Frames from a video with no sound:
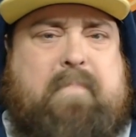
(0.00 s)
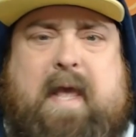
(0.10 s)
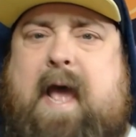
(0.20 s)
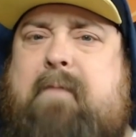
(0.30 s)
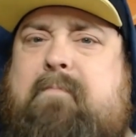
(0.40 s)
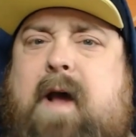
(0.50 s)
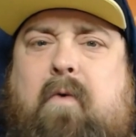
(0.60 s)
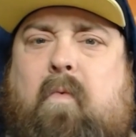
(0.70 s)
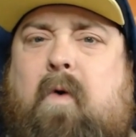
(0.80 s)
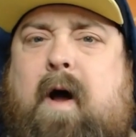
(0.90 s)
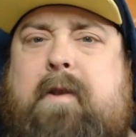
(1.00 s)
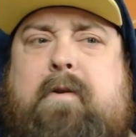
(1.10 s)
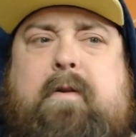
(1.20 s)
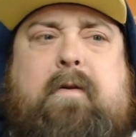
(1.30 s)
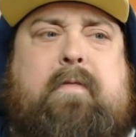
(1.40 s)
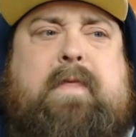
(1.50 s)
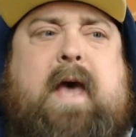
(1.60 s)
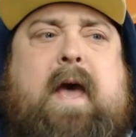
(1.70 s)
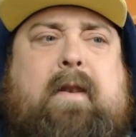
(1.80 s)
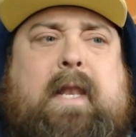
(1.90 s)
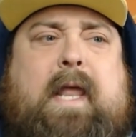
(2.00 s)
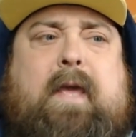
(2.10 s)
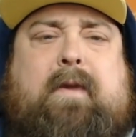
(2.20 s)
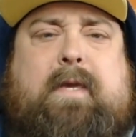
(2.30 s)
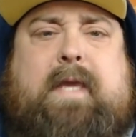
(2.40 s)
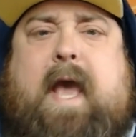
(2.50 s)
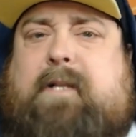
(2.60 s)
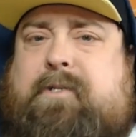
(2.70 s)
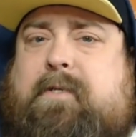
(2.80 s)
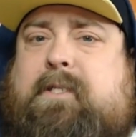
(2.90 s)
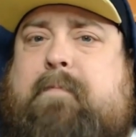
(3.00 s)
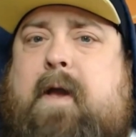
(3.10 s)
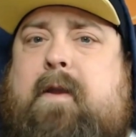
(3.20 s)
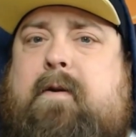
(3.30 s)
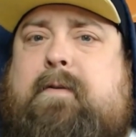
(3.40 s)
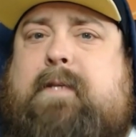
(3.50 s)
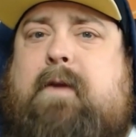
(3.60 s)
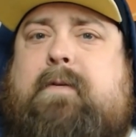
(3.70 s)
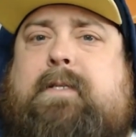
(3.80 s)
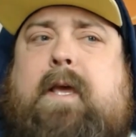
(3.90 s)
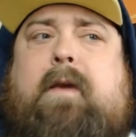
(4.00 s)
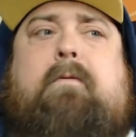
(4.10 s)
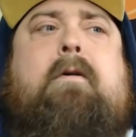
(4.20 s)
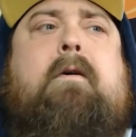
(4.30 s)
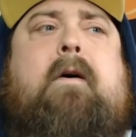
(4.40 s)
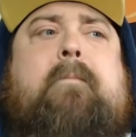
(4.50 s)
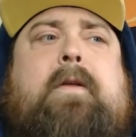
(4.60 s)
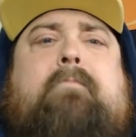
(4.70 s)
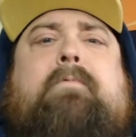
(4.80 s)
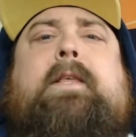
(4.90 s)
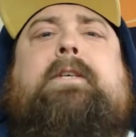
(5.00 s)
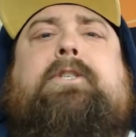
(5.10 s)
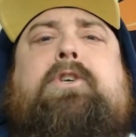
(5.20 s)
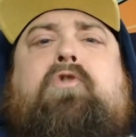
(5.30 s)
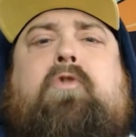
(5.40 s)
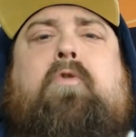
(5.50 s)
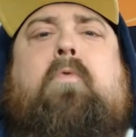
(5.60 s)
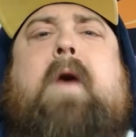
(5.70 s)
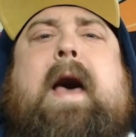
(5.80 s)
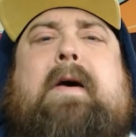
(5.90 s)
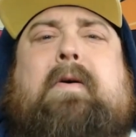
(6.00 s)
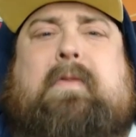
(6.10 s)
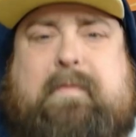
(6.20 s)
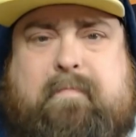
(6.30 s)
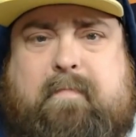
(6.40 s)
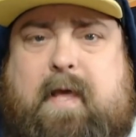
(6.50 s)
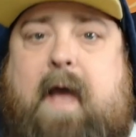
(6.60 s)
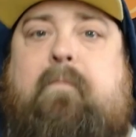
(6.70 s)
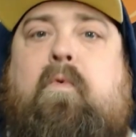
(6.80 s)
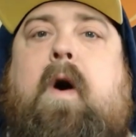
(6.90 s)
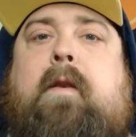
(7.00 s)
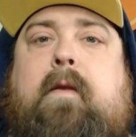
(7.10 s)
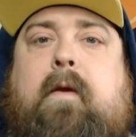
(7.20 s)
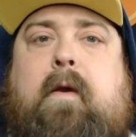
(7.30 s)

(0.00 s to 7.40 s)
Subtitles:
I am not one that like catches spiders and was like, oh, I'm gonna release you to the wild. I'm one